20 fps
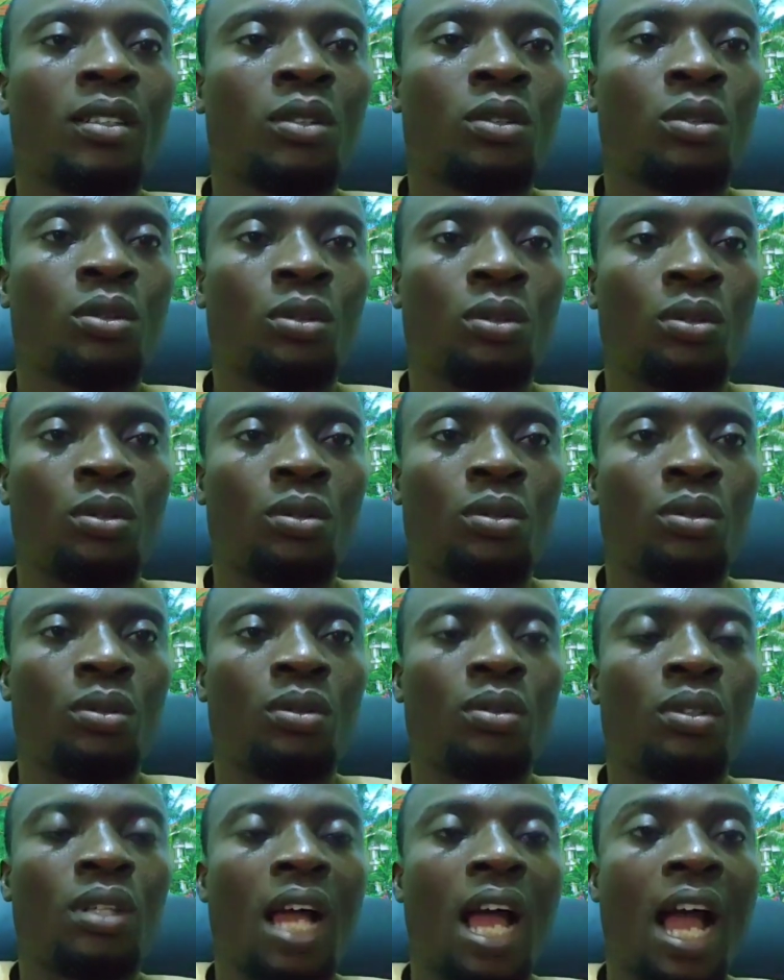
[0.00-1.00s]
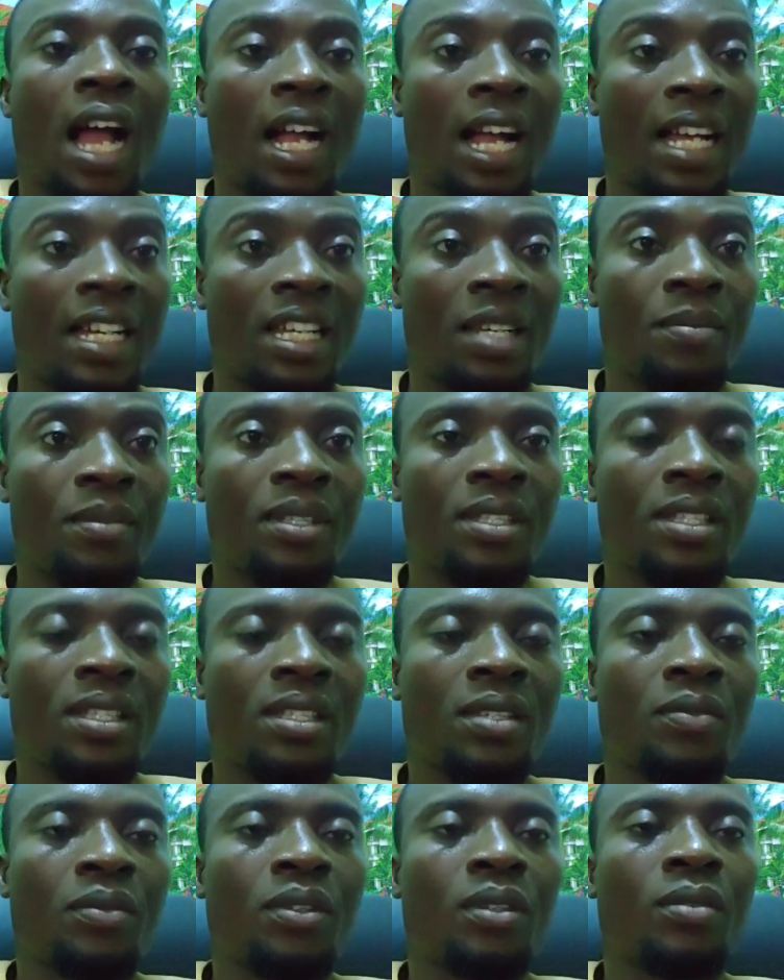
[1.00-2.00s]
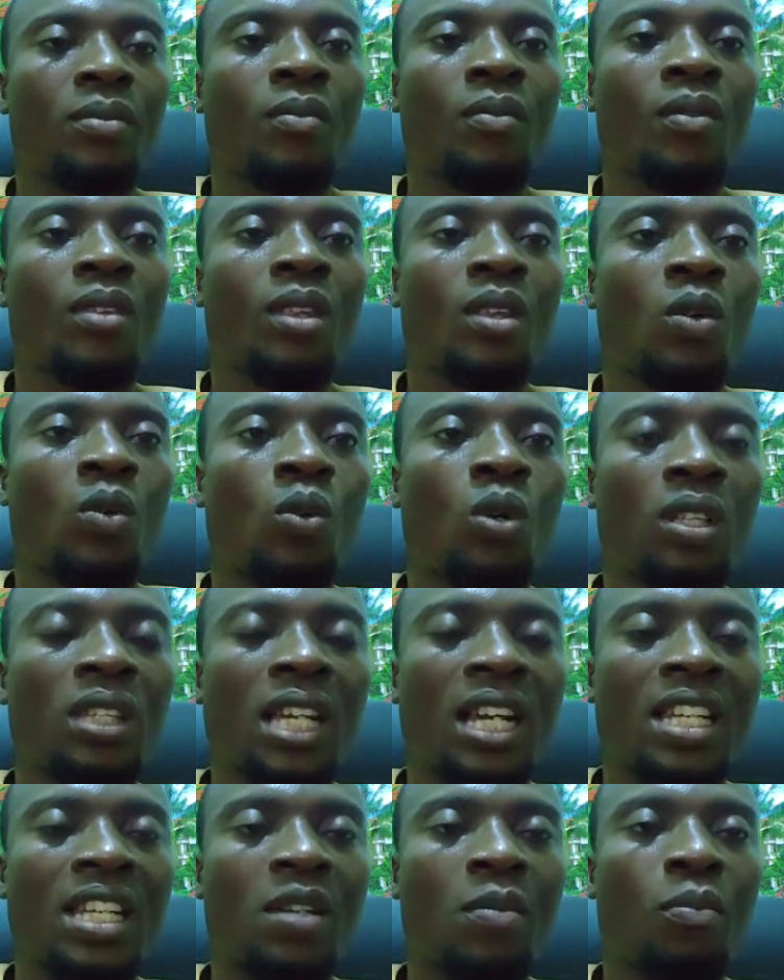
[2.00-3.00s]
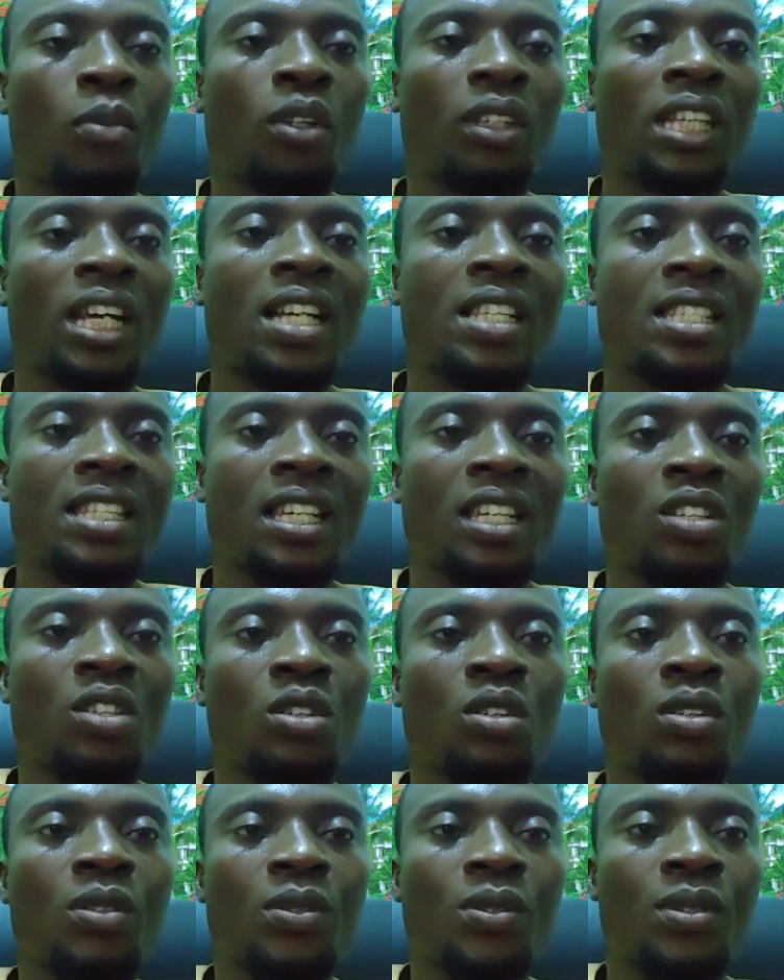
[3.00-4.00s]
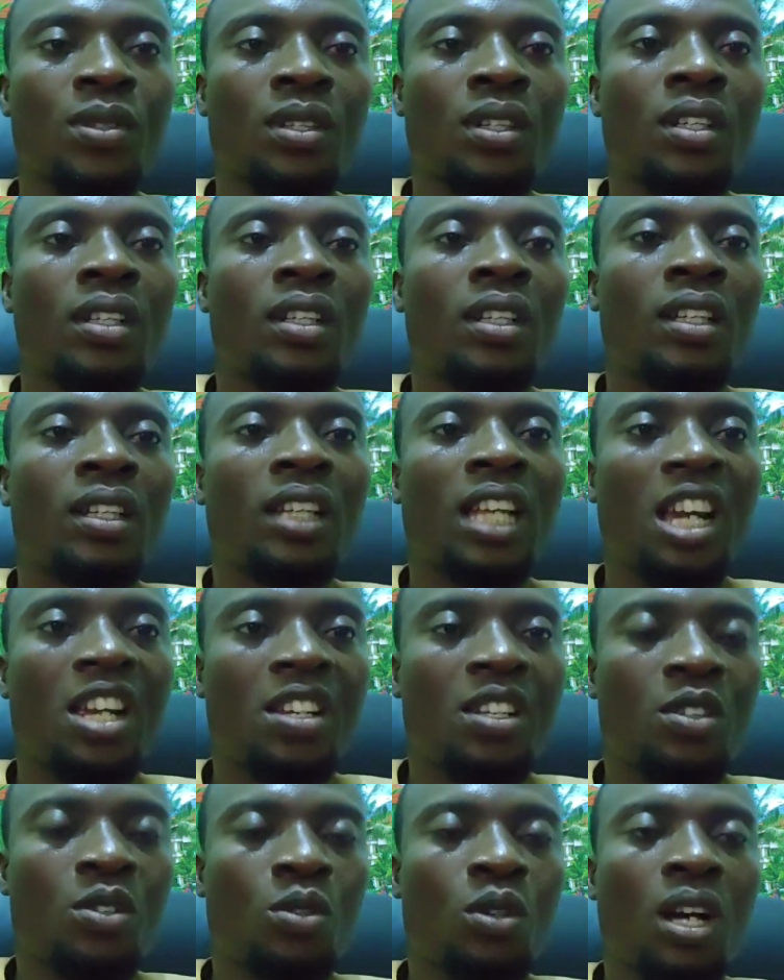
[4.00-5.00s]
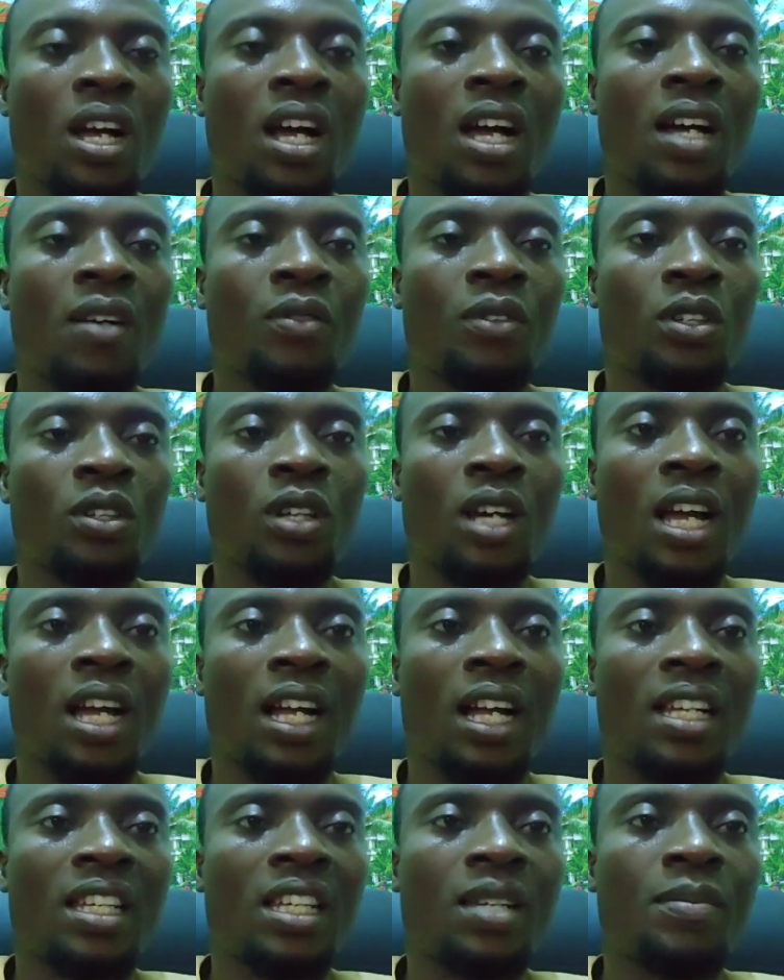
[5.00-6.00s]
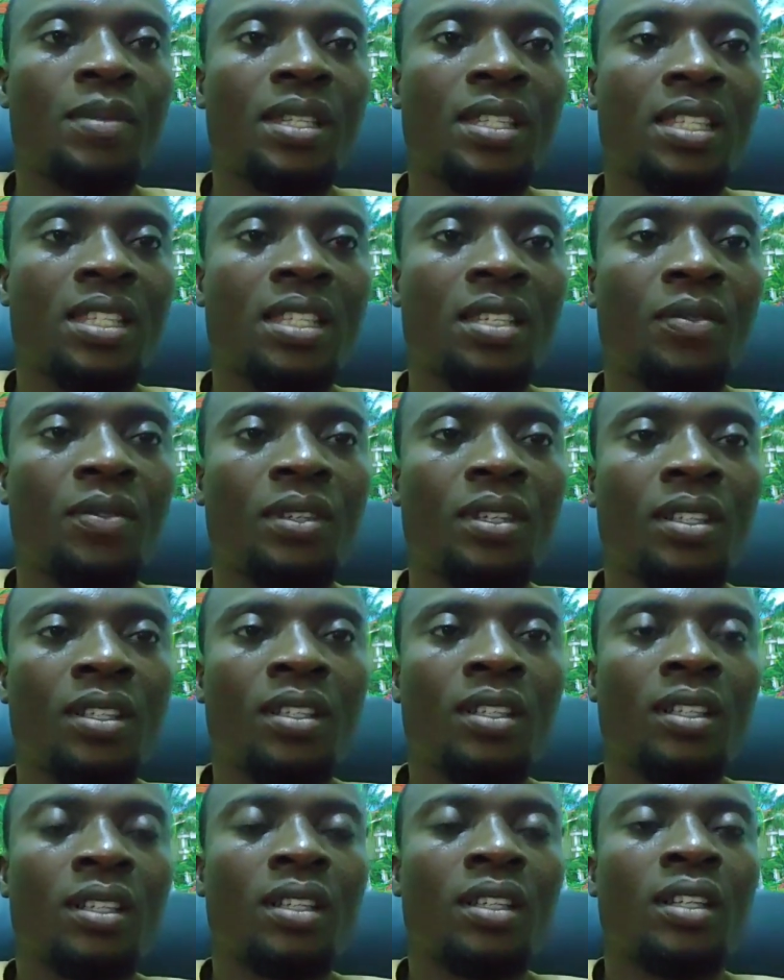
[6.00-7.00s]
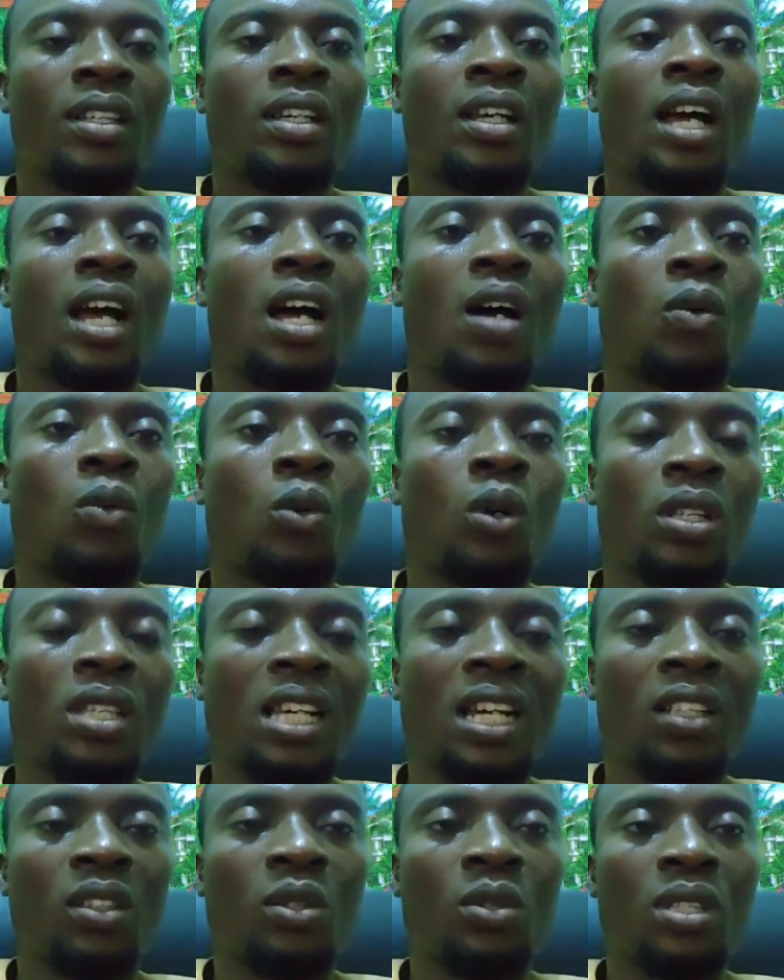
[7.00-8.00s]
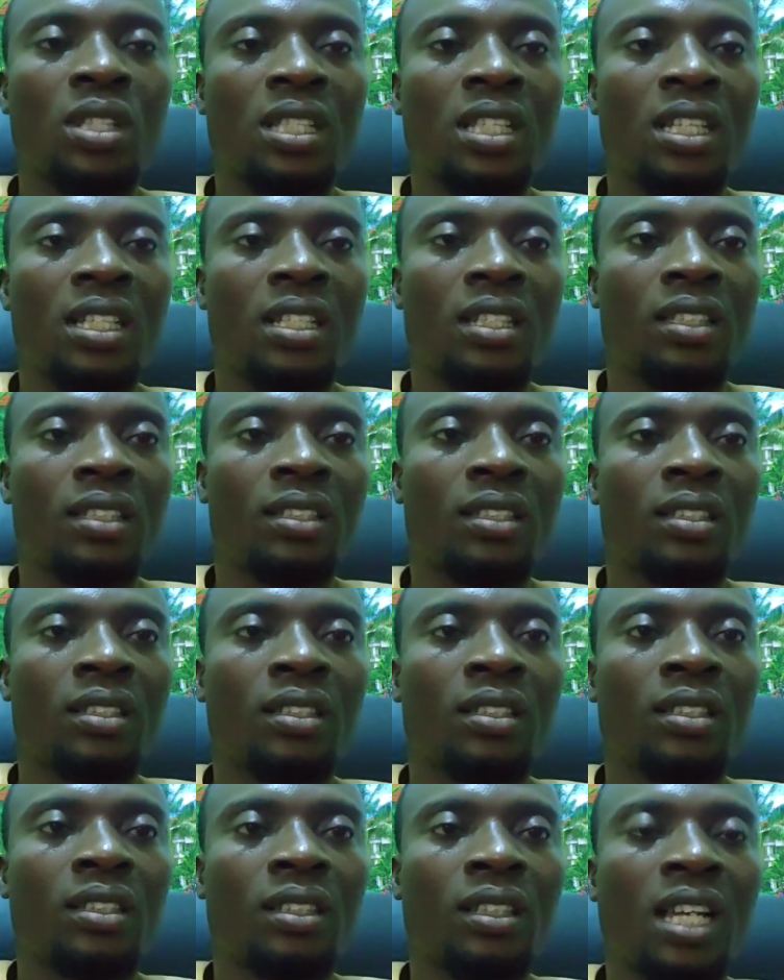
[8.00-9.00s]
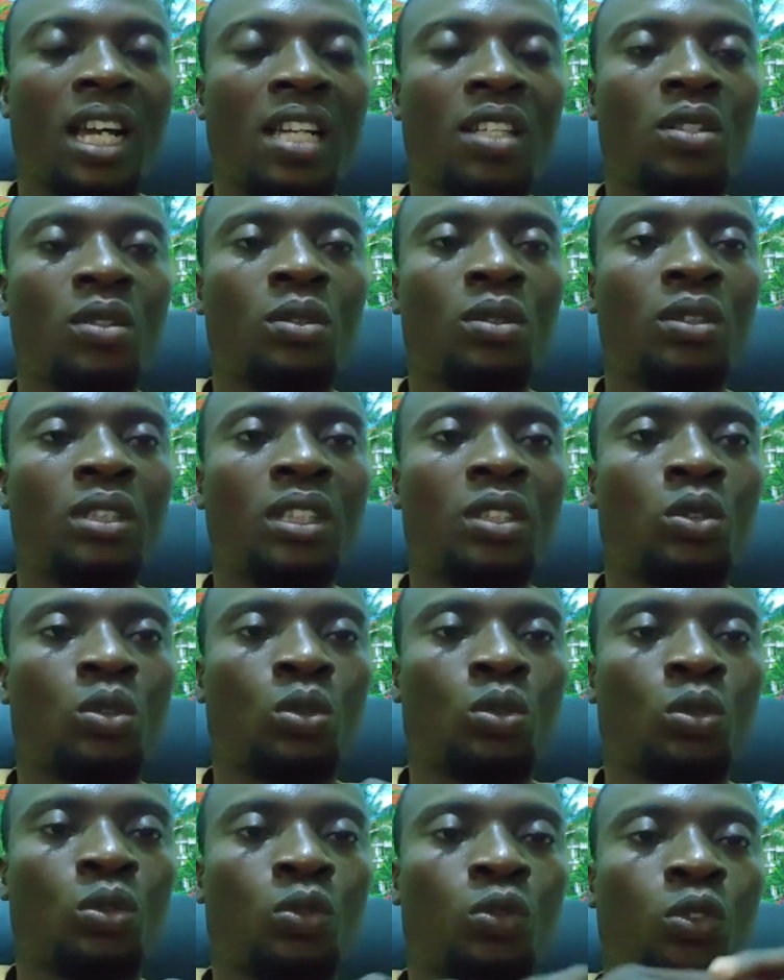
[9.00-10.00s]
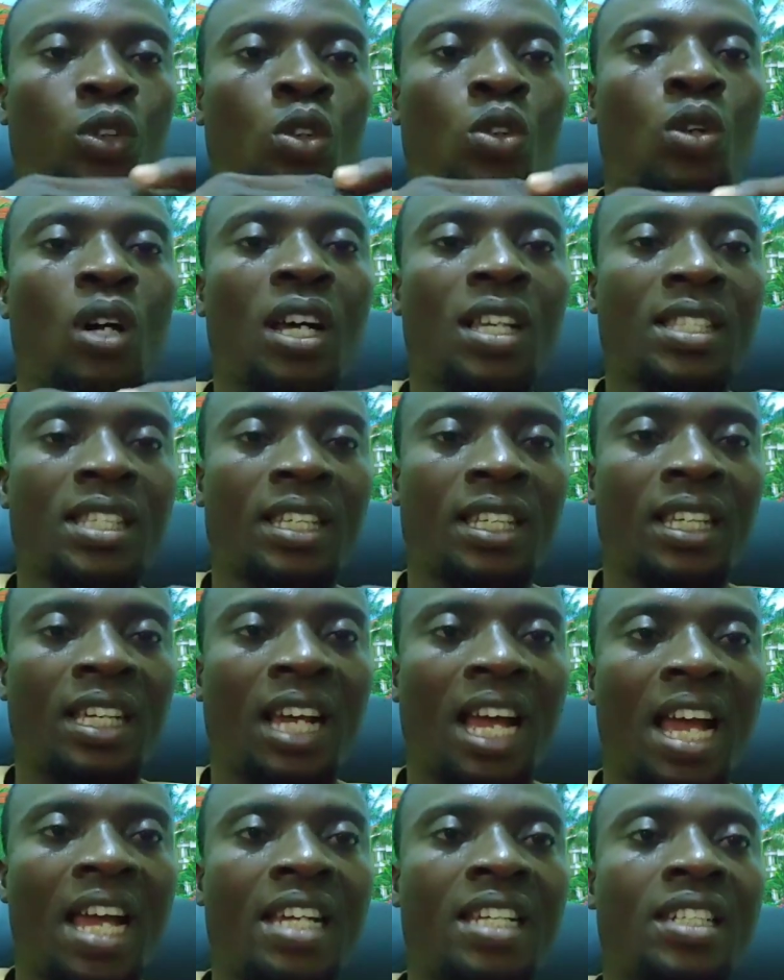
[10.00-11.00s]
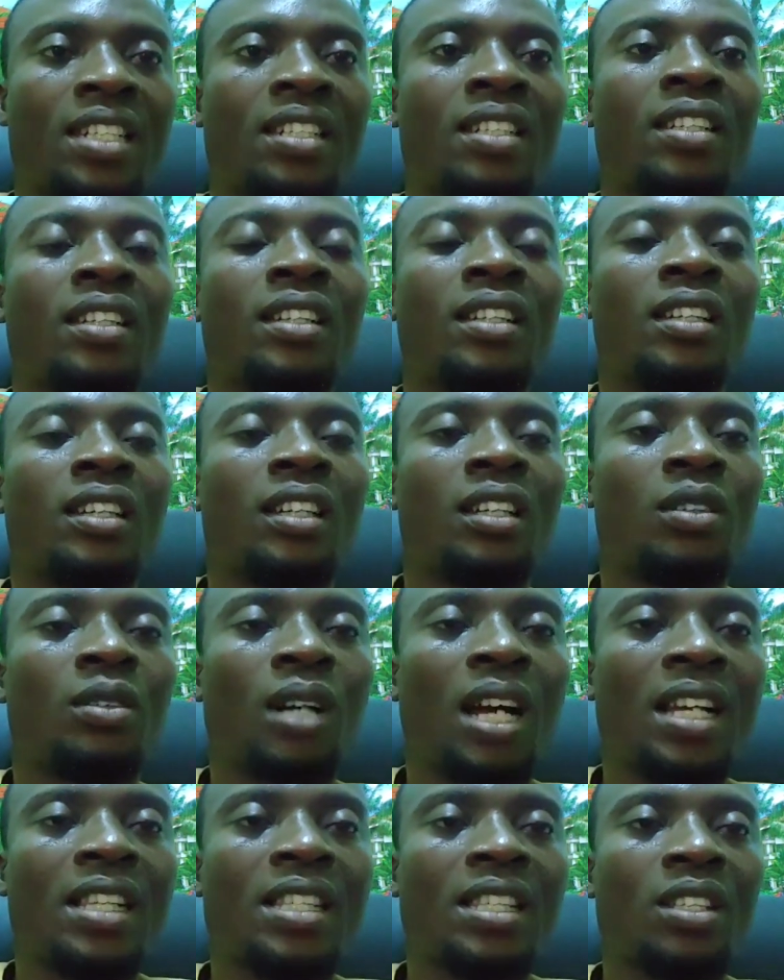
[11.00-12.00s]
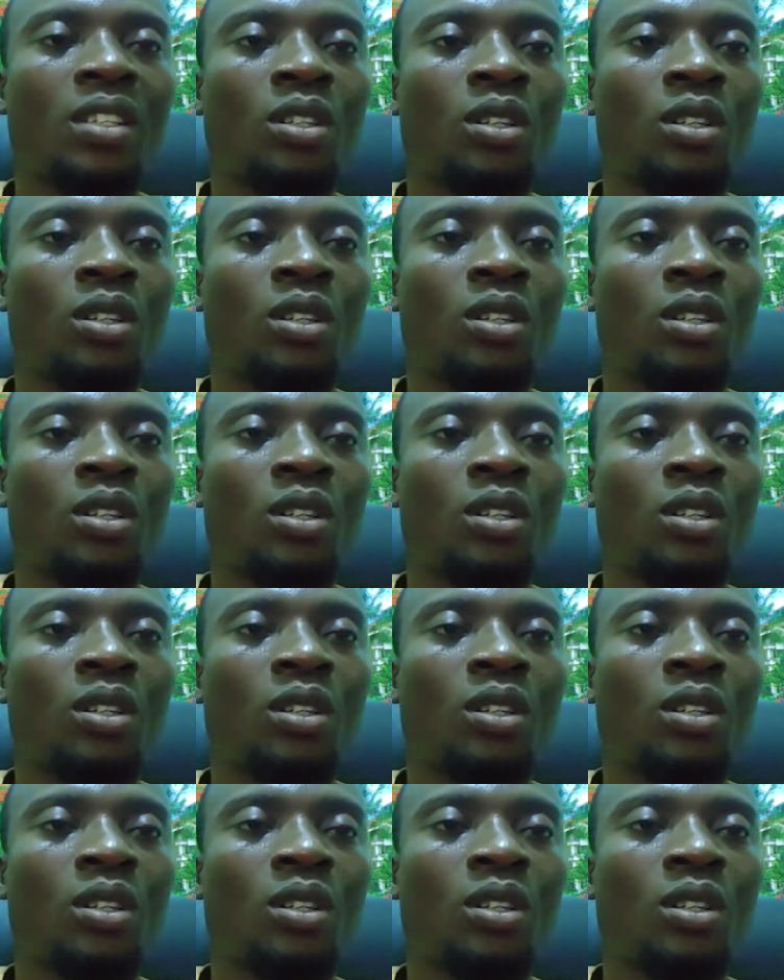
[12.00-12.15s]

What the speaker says: to academic CV. What are the important sections that you need to have in your academic CV, and what are those things that you need to follow as a guide in writing